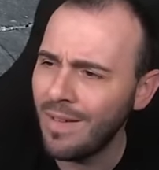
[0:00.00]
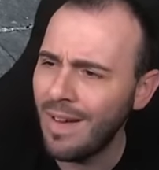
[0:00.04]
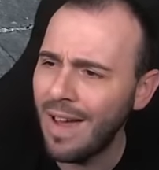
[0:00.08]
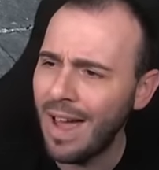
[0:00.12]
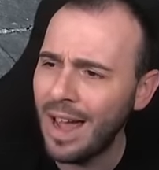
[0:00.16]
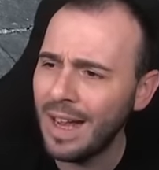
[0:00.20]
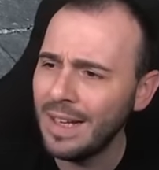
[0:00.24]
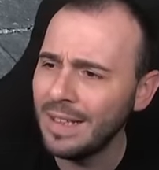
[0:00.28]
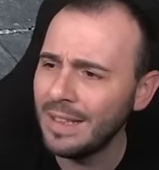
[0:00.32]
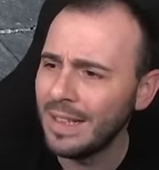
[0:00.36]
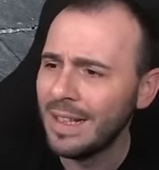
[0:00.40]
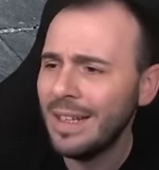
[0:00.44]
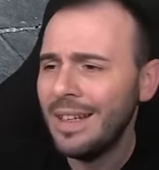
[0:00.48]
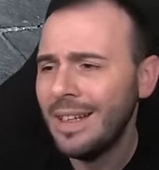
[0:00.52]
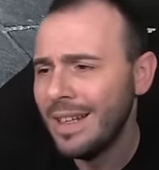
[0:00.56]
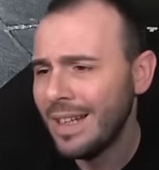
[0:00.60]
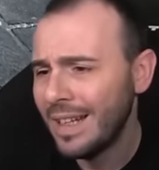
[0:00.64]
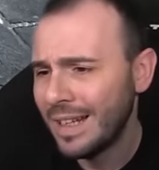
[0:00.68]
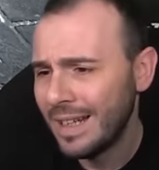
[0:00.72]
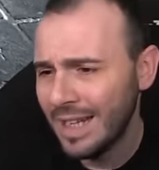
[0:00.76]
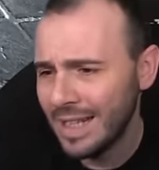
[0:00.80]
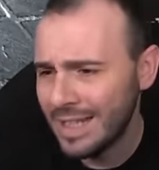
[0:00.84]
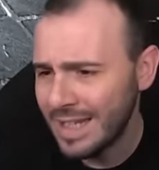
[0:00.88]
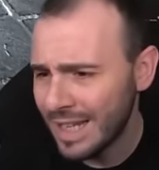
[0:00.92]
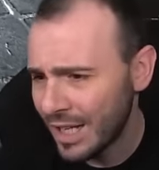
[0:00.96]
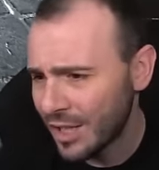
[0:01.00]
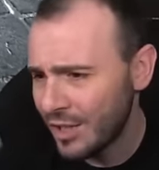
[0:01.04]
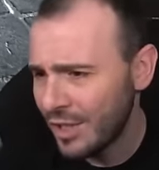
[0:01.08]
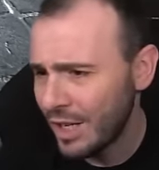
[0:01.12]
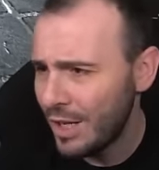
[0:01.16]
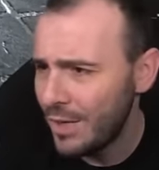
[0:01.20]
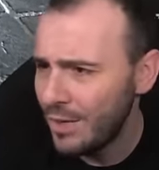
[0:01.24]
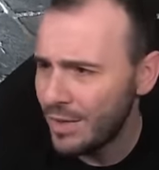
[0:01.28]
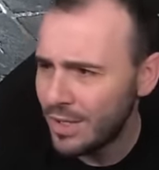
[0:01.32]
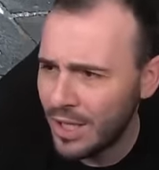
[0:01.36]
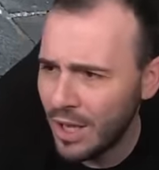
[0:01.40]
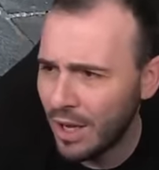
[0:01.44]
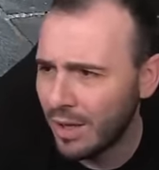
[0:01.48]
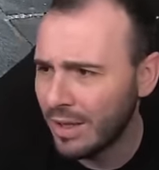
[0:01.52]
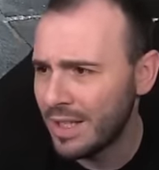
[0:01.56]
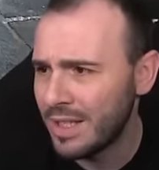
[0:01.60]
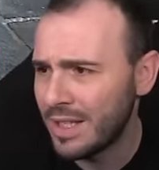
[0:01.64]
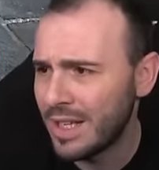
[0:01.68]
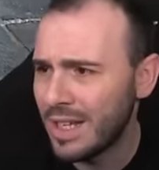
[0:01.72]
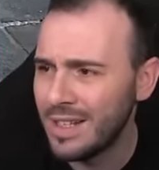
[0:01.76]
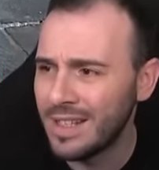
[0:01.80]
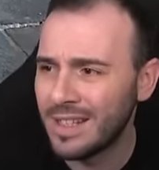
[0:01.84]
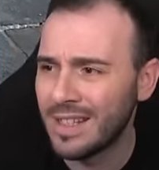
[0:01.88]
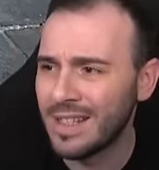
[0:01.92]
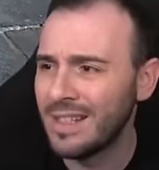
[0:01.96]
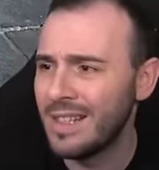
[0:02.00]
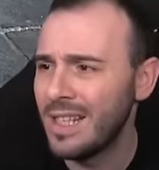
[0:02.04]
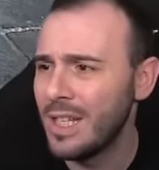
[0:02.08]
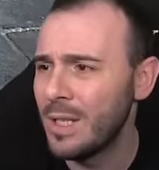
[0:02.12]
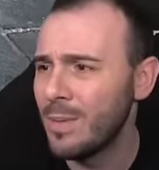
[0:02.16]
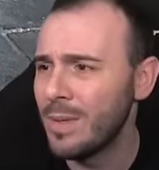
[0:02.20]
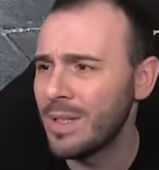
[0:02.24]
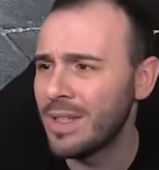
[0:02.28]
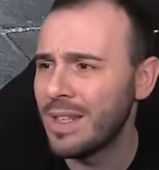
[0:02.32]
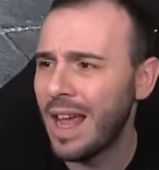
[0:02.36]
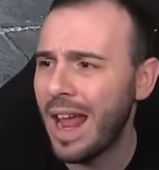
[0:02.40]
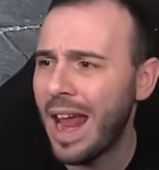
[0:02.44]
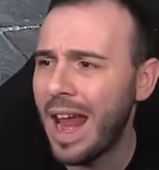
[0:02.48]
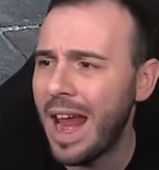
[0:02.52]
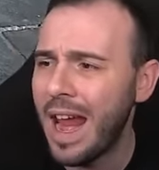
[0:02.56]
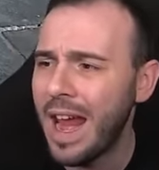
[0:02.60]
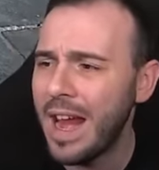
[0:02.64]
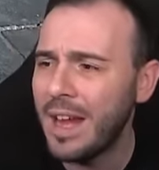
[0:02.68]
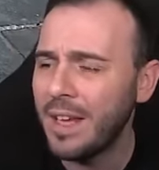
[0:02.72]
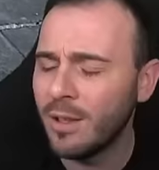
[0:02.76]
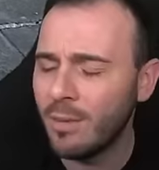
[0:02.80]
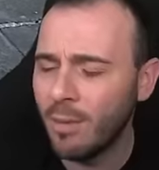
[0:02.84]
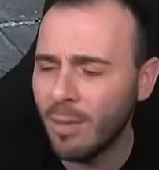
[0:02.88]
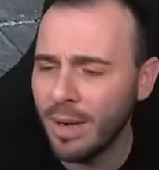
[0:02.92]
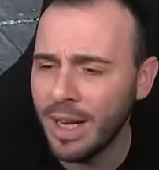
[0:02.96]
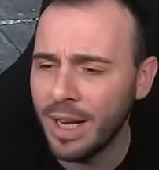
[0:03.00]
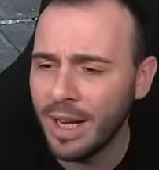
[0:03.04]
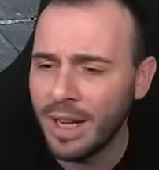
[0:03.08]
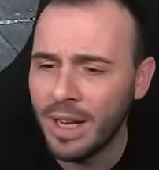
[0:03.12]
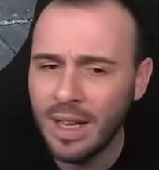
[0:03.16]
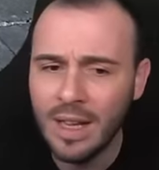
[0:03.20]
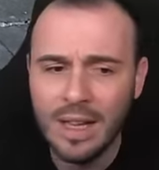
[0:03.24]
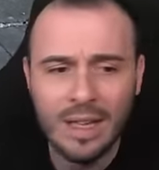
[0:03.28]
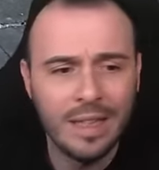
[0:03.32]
And let's actually use the other skills, because this was the A three.